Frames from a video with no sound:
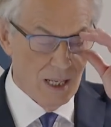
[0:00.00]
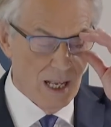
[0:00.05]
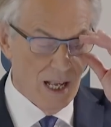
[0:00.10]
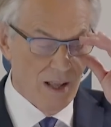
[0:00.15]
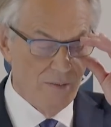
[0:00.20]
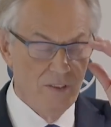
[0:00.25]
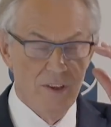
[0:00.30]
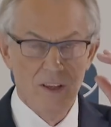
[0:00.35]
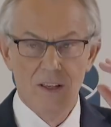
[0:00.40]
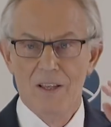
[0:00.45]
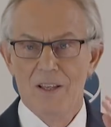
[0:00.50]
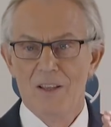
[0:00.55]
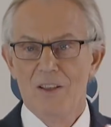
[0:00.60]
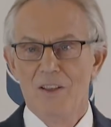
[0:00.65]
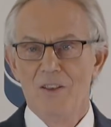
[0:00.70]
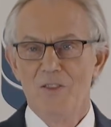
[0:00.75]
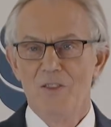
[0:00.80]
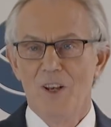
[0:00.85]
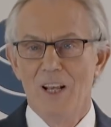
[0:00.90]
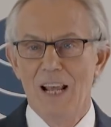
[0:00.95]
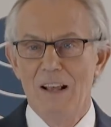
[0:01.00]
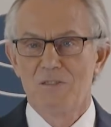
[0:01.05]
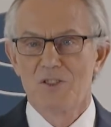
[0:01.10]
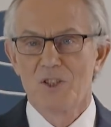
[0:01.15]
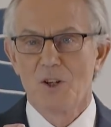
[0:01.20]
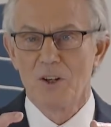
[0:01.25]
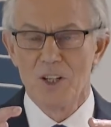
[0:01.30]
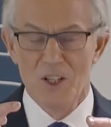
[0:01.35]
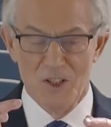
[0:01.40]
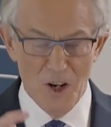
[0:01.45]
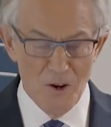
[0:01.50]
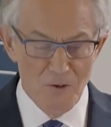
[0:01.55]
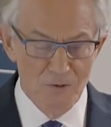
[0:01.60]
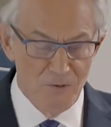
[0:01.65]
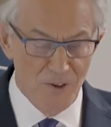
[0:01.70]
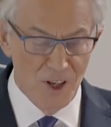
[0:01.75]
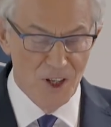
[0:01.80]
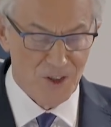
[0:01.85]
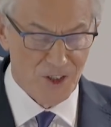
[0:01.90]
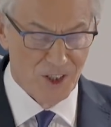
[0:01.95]
And the left's got its own
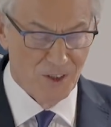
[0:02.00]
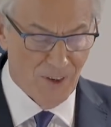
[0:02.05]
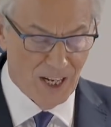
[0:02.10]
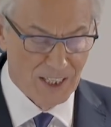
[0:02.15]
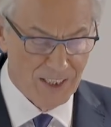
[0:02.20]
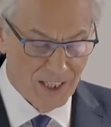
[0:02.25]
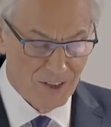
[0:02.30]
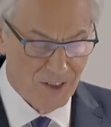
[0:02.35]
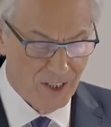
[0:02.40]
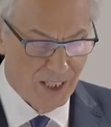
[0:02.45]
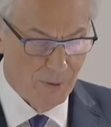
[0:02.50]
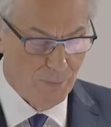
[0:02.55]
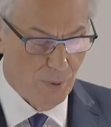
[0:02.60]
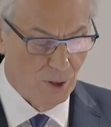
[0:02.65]
version of identity